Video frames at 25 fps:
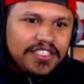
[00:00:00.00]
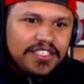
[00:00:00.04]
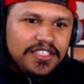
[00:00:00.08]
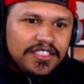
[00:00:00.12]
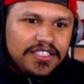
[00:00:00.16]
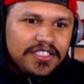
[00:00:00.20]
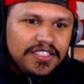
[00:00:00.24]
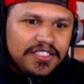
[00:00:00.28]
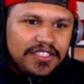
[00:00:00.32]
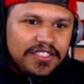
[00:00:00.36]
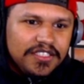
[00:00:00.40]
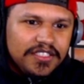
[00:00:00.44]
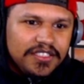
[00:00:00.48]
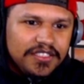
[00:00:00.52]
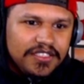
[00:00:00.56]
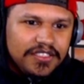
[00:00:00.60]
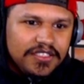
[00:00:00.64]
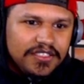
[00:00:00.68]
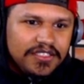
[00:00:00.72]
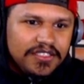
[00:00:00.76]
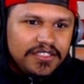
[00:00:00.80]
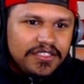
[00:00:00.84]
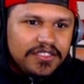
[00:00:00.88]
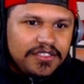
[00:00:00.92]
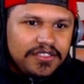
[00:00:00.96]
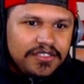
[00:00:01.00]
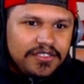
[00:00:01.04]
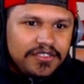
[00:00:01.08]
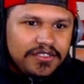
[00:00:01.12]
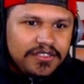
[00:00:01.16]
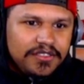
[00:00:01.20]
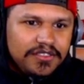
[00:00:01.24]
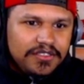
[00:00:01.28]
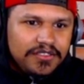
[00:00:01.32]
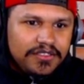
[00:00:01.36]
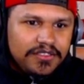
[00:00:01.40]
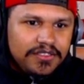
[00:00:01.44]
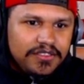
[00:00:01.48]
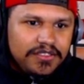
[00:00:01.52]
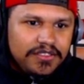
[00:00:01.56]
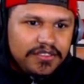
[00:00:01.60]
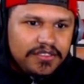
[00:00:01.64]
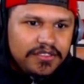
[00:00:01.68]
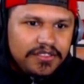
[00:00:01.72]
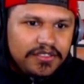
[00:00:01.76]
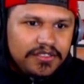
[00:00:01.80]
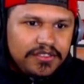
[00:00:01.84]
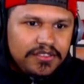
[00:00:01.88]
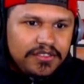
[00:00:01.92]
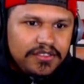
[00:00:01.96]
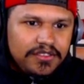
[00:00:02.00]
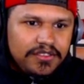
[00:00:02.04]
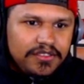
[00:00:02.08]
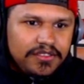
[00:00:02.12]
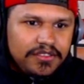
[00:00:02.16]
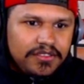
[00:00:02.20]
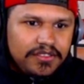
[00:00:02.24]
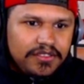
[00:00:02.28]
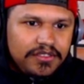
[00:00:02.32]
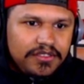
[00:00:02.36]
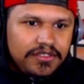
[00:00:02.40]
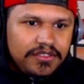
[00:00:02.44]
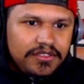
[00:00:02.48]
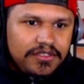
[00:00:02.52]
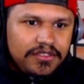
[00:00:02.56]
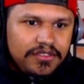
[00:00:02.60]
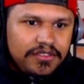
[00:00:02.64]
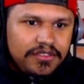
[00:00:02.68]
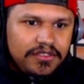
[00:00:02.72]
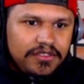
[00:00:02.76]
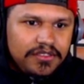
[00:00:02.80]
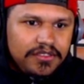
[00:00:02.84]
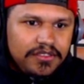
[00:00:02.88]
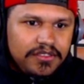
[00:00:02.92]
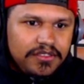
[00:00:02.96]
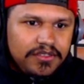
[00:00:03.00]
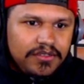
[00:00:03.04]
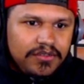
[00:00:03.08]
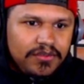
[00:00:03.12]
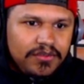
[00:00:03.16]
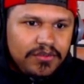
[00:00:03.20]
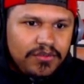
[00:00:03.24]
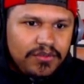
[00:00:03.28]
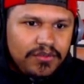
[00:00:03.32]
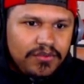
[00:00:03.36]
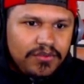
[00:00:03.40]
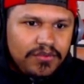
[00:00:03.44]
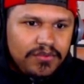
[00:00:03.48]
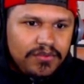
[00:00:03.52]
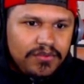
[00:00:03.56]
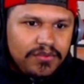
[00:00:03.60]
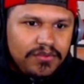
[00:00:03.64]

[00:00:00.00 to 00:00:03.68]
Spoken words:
(silence)